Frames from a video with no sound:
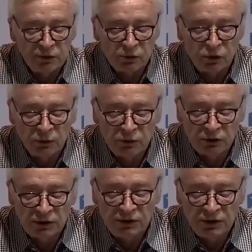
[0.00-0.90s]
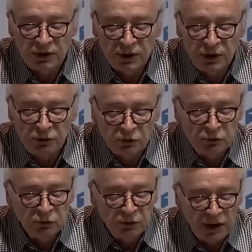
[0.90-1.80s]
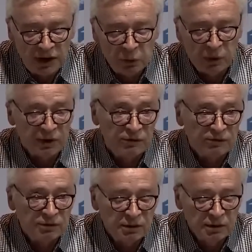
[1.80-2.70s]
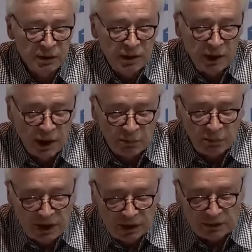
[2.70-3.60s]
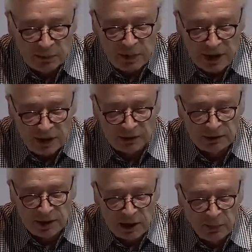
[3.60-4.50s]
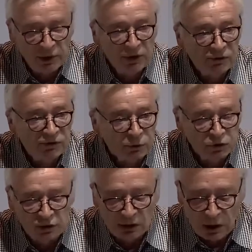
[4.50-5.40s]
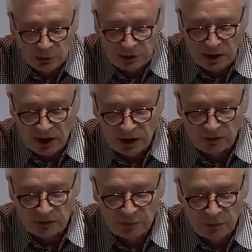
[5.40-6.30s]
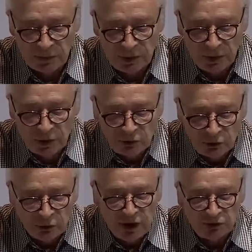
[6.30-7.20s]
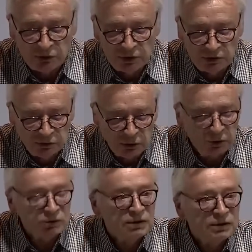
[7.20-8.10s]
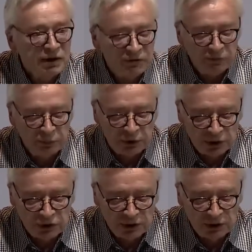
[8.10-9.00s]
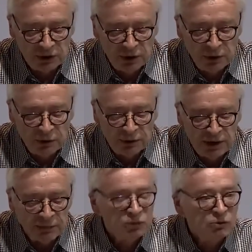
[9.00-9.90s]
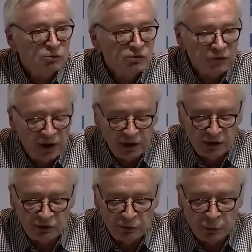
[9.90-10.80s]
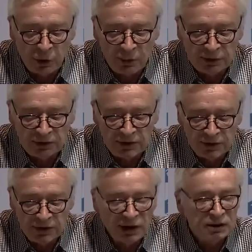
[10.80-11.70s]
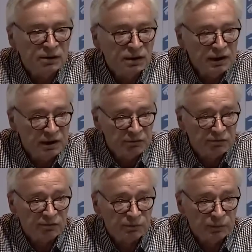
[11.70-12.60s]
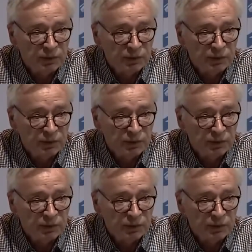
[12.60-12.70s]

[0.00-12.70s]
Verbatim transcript: of your community, to do likewise and make the bad neighbor a social outcast so as to exert enough pressure on him to sell his property and leave.